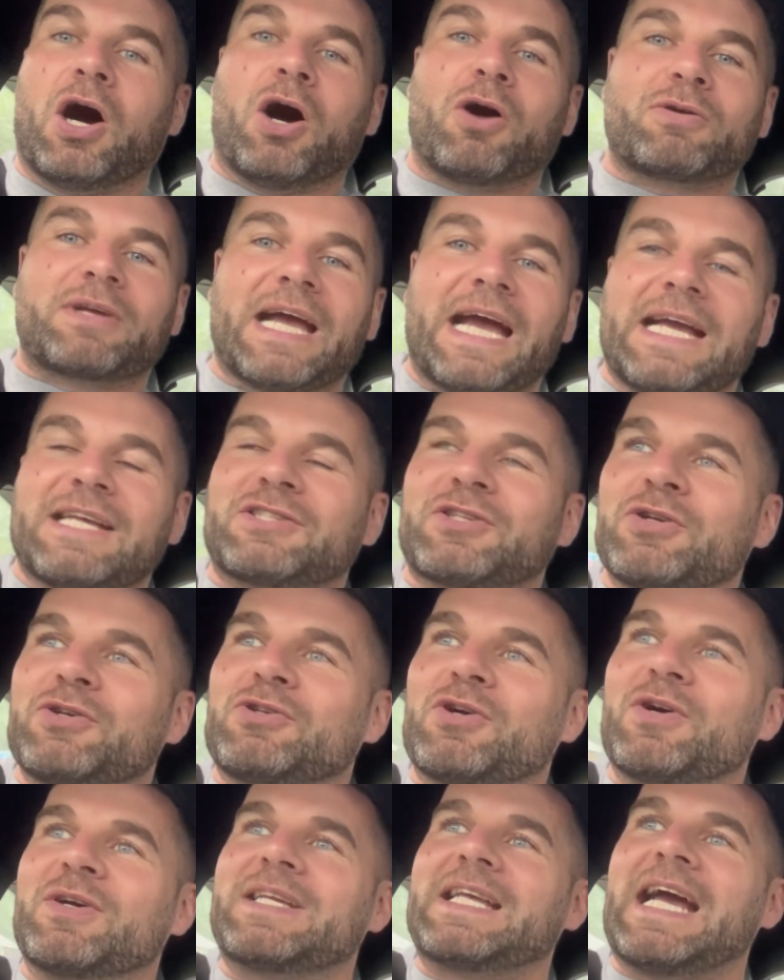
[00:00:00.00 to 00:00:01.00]
Okay, so you
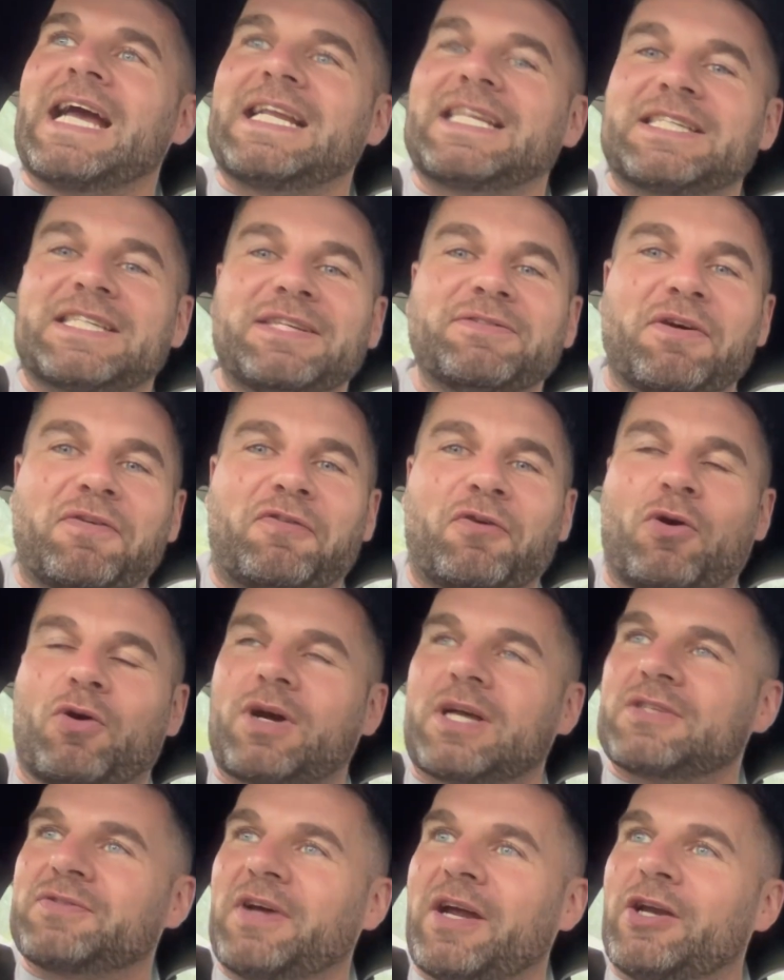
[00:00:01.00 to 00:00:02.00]
don't get to see the
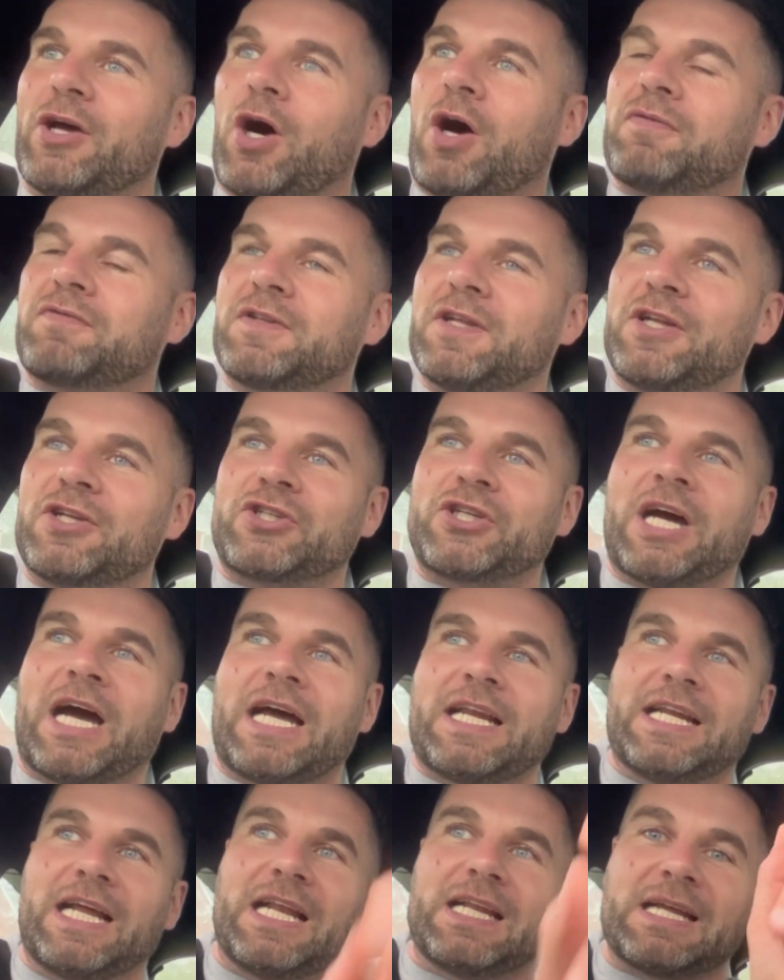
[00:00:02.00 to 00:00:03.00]
Focus very often on the
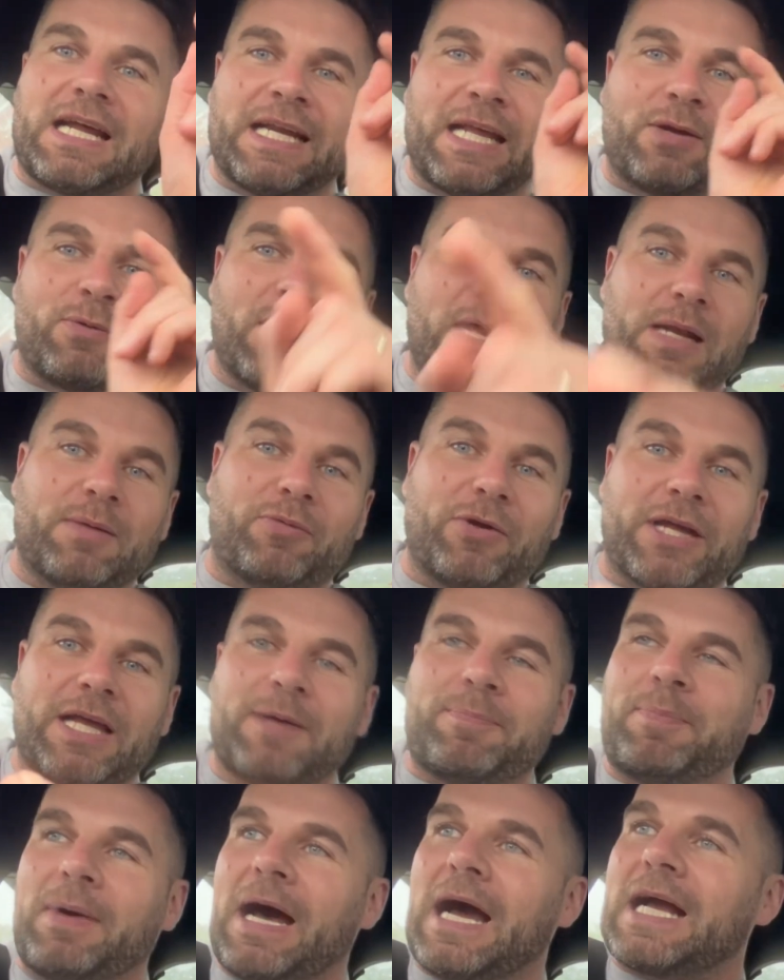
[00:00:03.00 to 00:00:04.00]
channel, and I will bring
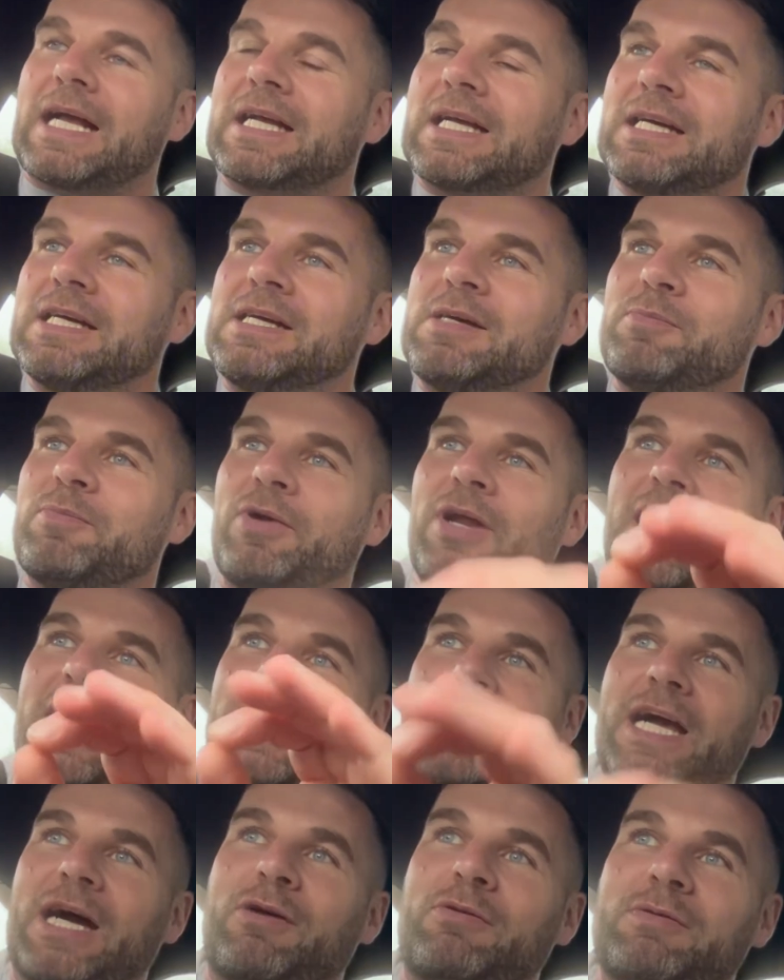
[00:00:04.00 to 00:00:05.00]
it back. But
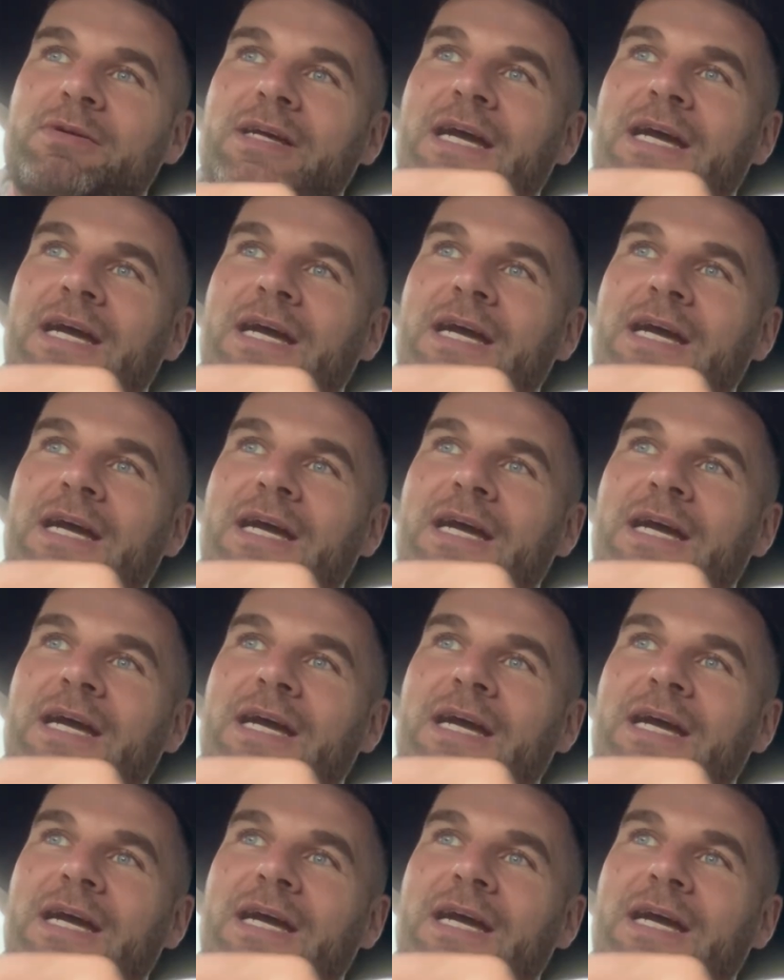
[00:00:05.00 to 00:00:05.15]
anyhow,